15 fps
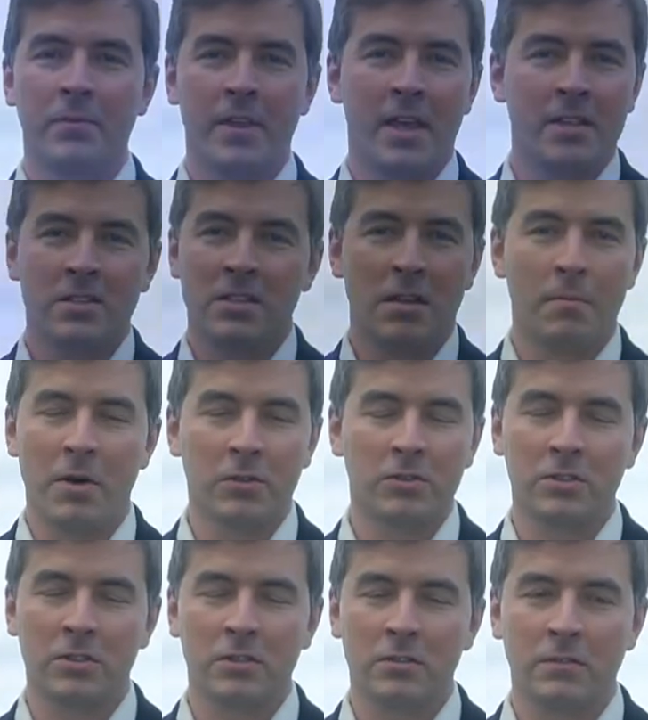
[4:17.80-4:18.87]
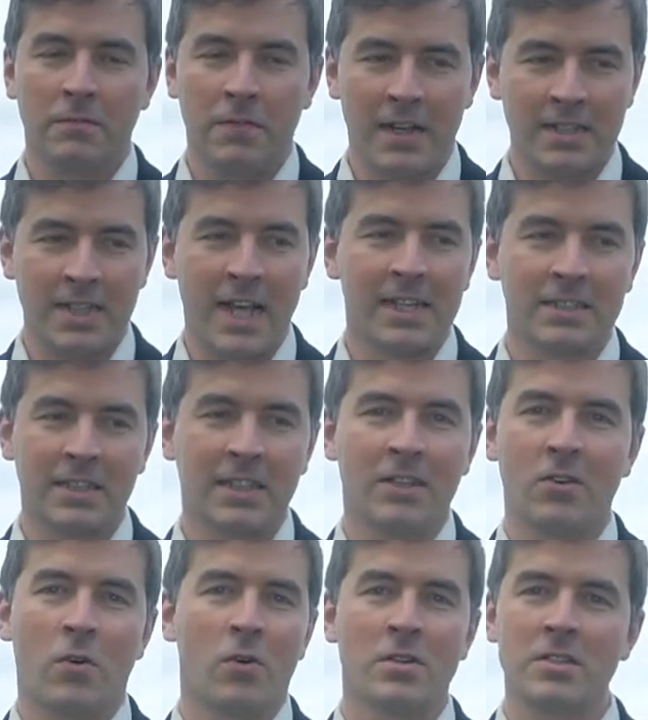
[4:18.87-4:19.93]
It's the most fantastic
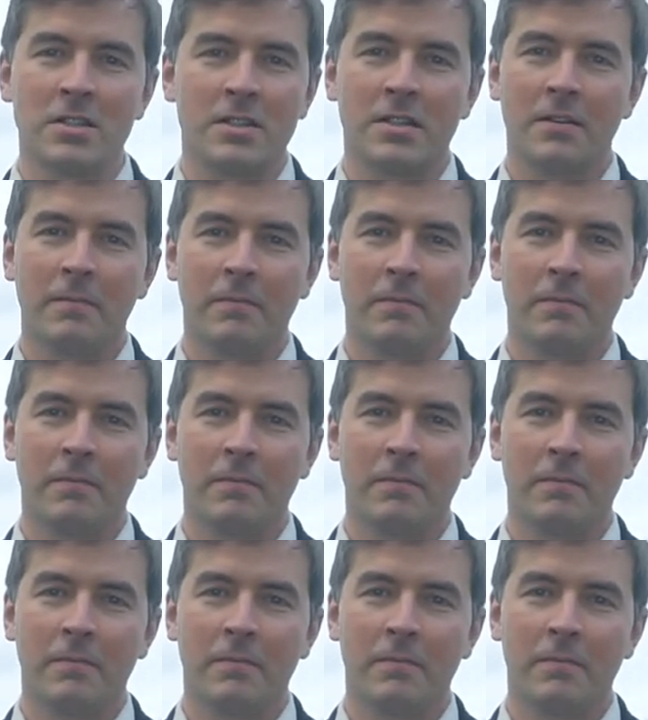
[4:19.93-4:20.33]
course